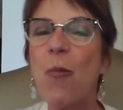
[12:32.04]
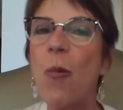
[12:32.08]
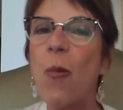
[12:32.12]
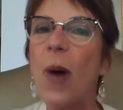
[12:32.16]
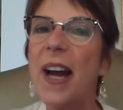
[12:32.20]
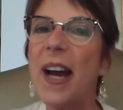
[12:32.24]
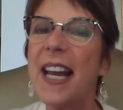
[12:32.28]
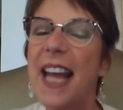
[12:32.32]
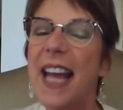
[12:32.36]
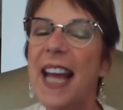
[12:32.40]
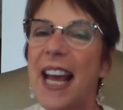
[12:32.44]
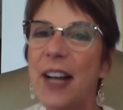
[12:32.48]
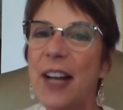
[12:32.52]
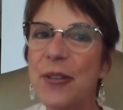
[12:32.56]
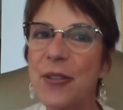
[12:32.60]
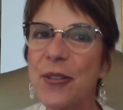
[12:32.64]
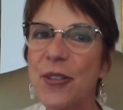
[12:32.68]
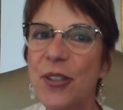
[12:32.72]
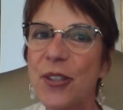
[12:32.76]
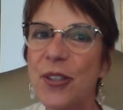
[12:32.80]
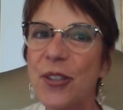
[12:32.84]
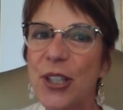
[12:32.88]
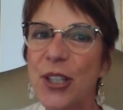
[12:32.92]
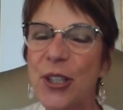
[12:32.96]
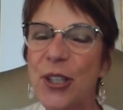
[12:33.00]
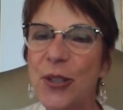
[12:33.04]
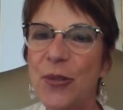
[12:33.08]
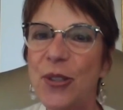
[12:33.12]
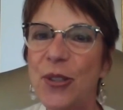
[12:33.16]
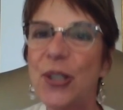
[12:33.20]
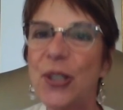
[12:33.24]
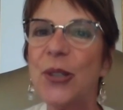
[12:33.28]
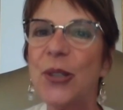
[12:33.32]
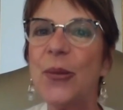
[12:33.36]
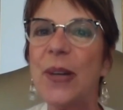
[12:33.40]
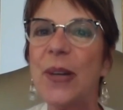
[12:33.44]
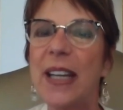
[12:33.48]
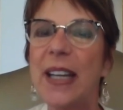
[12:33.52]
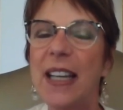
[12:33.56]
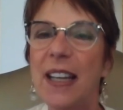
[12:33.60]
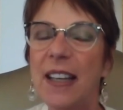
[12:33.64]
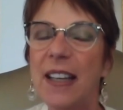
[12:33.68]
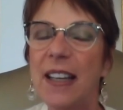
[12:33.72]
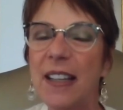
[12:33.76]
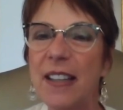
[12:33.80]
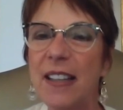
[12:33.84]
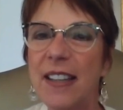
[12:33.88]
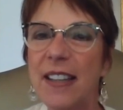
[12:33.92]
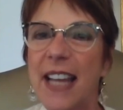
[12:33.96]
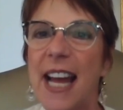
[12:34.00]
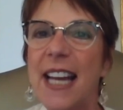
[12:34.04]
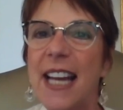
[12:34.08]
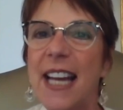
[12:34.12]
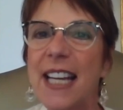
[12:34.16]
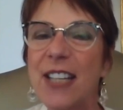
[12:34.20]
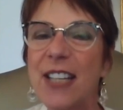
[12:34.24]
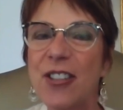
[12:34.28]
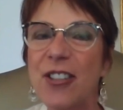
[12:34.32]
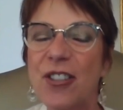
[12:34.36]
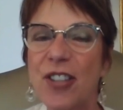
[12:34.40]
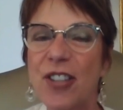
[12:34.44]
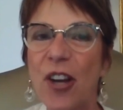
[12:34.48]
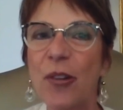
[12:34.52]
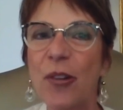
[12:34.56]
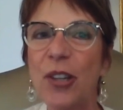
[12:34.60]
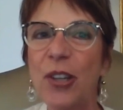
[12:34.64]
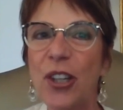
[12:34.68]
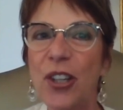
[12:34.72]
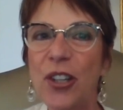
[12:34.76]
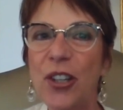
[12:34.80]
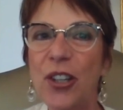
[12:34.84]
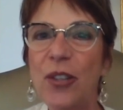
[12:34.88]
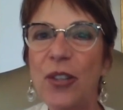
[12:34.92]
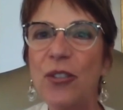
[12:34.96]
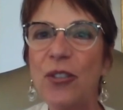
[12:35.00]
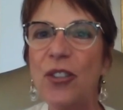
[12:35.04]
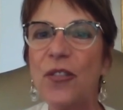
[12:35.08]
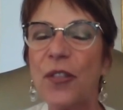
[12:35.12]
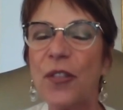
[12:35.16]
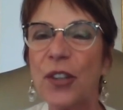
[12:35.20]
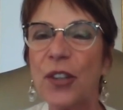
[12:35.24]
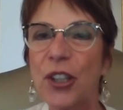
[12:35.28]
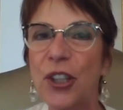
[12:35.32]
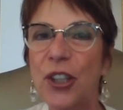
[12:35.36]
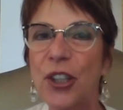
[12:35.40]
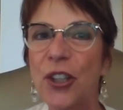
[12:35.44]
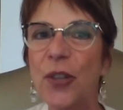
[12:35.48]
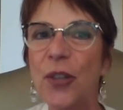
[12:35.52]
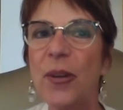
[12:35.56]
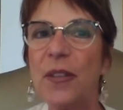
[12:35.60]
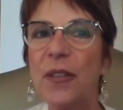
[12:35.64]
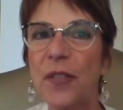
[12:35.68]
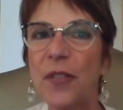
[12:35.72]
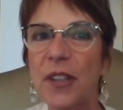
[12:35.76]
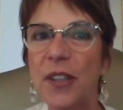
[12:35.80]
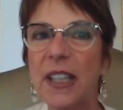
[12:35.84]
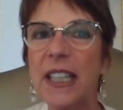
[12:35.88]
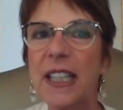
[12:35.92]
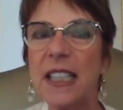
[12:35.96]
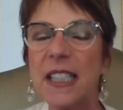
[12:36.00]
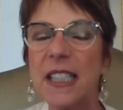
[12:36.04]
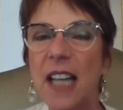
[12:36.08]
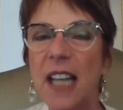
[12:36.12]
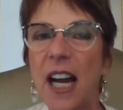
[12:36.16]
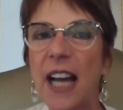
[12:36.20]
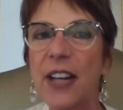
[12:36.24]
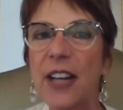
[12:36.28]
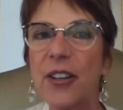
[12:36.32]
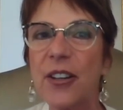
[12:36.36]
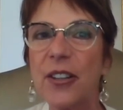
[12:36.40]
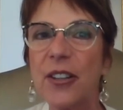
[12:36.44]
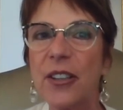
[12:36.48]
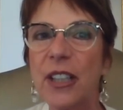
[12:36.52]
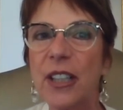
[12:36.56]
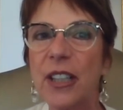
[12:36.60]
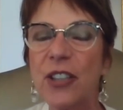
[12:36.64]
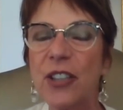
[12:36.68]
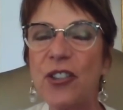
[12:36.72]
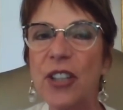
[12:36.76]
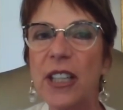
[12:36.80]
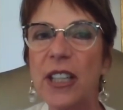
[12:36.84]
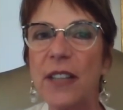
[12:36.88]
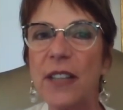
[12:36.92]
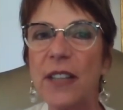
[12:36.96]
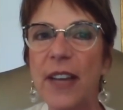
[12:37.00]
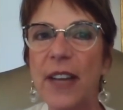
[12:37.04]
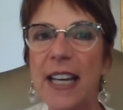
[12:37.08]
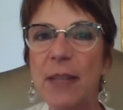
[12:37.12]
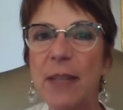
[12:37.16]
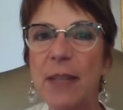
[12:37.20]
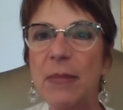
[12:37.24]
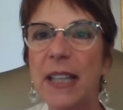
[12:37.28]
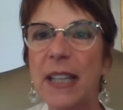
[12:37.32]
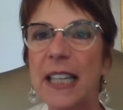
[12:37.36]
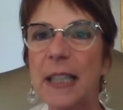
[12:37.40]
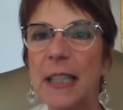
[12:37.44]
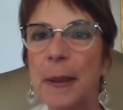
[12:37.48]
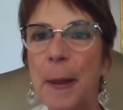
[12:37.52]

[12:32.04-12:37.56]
what else are you doing that is so huge for you and for the entire Aegea family?